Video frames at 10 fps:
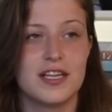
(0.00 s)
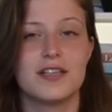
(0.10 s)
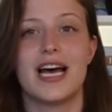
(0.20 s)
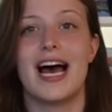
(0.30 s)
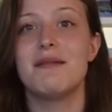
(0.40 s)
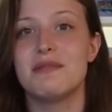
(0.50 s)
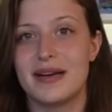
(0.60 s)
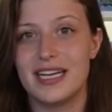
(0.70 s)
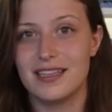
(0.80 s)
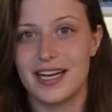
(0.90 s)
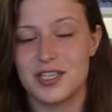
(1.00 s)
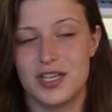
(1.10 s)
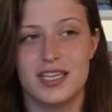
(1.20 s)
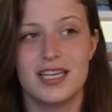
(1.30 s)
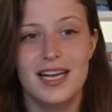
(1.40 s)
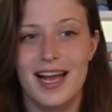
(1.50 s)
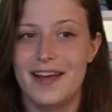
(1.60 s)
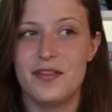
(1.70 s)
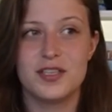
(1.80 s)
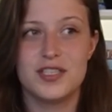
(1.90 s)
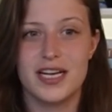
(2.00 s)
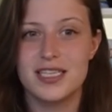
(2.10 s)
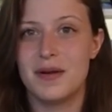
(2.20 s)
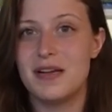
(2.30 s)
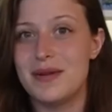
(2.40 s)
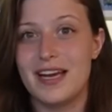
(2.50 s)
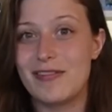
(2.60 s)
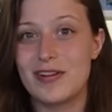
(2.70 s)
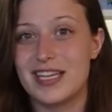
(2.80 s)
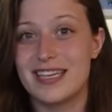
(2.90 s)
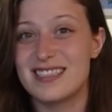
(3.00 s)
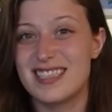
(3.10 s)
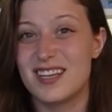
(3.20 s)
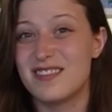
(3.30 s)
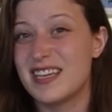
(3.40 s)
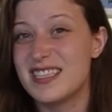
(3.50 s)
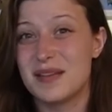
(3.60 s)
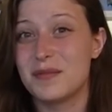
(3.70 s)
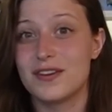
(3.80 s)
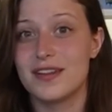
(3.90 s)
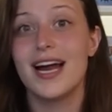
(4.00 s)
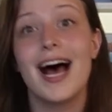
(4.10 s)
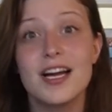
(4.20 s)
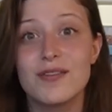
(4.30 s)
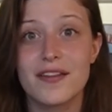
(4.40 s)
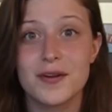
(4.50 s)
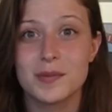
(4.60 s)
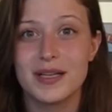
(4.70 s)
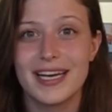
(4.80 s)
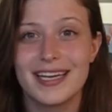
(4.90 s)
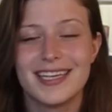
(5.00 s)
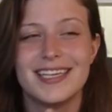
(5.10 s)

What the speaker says: their time in my collection, and there just might be other things that are very similar that I'd rather play.